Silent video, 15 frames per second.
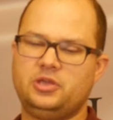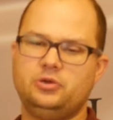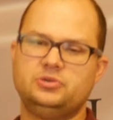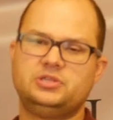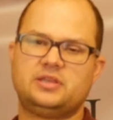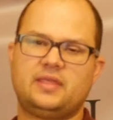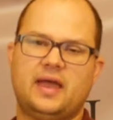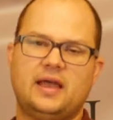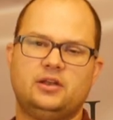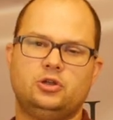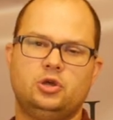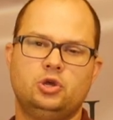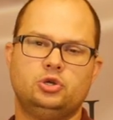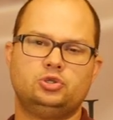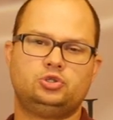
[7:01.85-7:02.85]
using
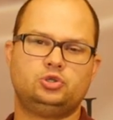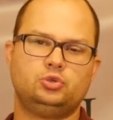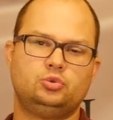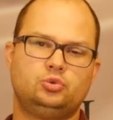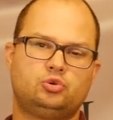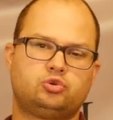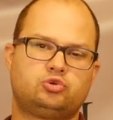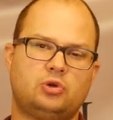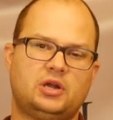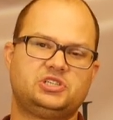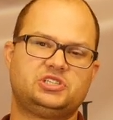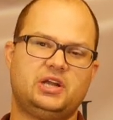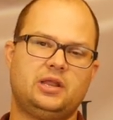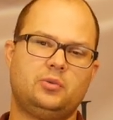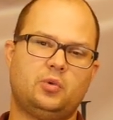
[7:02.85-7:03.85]
that to
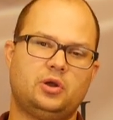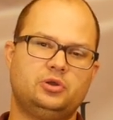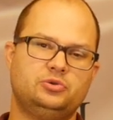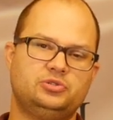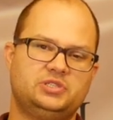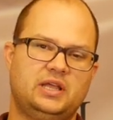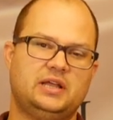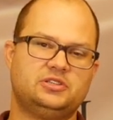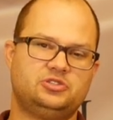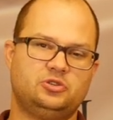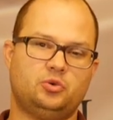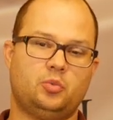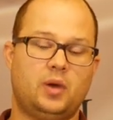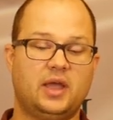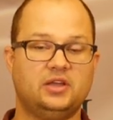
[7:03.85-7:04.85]
crush anyone who stands in
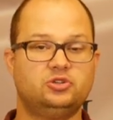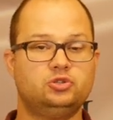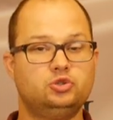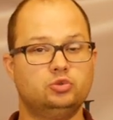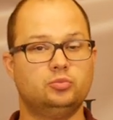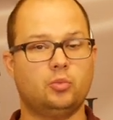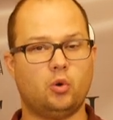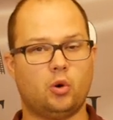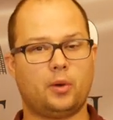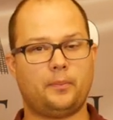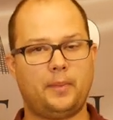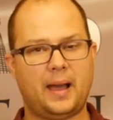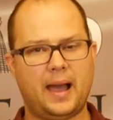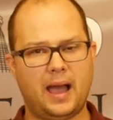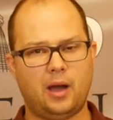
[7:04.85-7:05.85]
their way to more
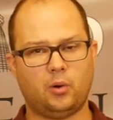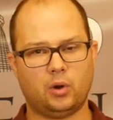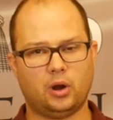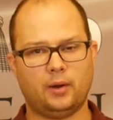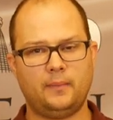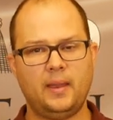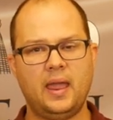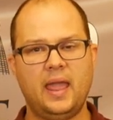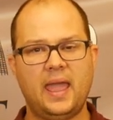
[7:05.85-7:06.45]
power.